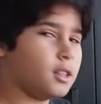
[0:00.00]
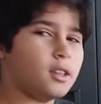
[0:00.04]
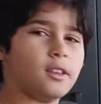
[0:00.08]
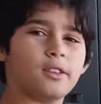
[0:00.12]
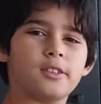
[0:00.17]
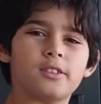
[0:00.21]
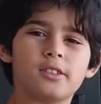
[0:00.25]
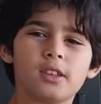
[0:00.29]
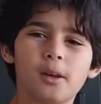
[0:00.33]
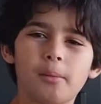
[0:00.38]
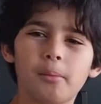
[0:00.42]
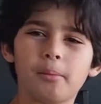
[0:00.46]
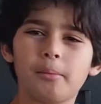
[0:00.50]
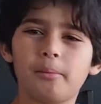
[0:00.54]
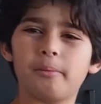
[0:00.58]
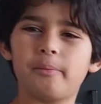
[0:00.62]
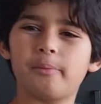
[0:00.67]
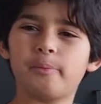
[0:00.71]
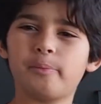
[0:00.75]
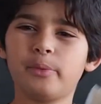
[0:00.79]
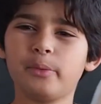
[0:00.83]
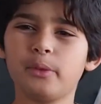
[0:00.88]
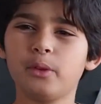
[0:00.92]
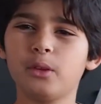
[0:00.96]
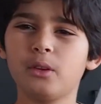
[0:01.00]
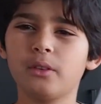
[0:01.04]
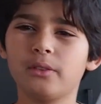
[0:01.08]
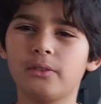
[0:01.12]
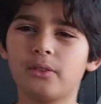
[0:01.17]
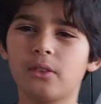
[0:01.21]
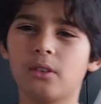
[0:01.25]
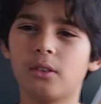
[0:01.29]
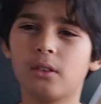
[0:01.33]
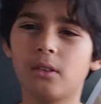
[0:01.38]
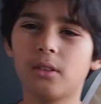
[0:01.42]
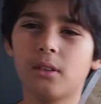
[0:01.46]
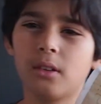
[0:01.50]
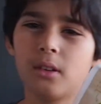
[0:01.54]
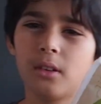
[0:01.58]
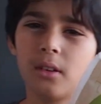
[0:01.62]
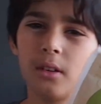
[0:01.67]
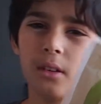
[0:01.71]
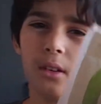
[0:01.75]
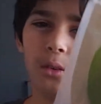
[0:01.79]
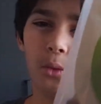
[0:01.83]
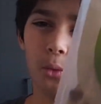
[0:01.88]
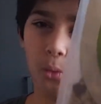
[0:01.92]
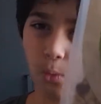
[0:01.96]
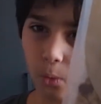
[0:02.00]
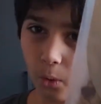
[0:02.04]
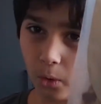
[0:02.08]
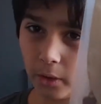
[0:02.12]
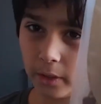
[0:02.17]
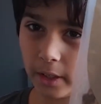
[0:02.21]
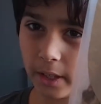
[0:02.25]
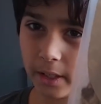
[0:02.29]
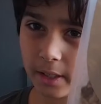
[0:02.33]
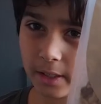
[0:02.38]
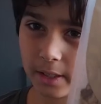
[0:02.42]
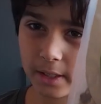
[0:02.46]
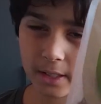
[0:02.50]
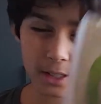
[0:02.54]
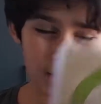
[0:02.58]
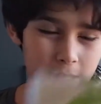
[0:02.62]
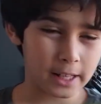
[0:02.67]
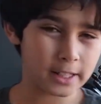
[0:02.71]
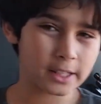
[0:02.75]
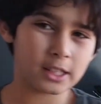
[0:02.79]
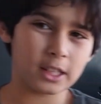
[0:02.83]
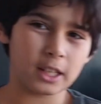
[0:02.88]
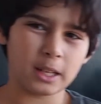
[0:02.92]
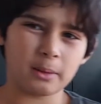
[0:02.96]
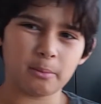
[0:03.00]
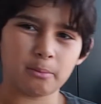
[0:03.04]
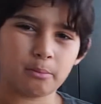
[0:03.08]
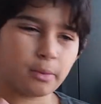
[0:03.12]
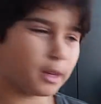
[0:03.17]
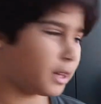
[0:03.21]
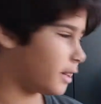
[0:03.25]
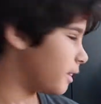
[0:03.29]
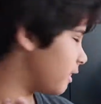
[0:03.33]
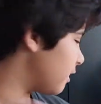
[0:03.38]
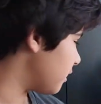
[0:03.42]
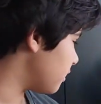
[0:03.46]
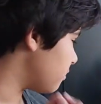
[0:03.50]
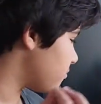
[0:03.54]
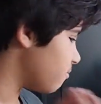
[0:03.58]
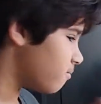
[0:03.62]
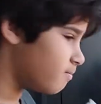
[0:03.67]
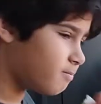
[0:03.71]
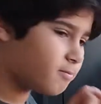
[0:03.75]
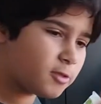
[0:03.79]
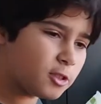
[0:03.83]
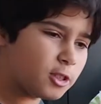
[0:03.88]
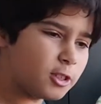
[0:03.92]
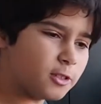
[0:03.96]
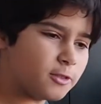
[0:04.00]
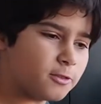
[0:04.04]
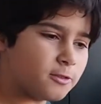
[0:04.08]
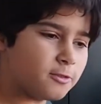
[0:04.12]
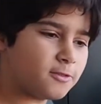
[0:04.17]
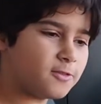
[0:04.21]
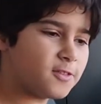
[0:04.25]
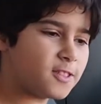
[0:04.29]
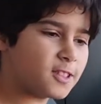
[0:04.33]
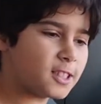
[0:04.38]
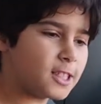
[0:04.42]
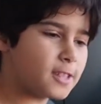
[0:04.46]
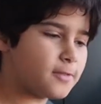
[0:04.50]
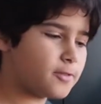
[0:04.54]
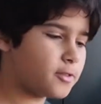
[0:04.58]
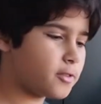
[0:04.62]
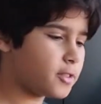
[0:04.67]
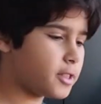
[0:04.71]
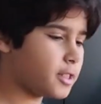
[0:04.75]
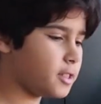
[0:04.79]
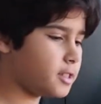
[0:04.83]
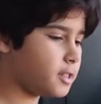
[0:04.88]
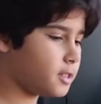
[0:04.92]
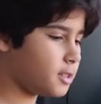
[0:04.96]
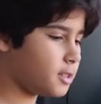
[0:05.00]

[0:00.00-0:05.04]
Some beautiful walnuts. That's going to bring that beautiful flavour in.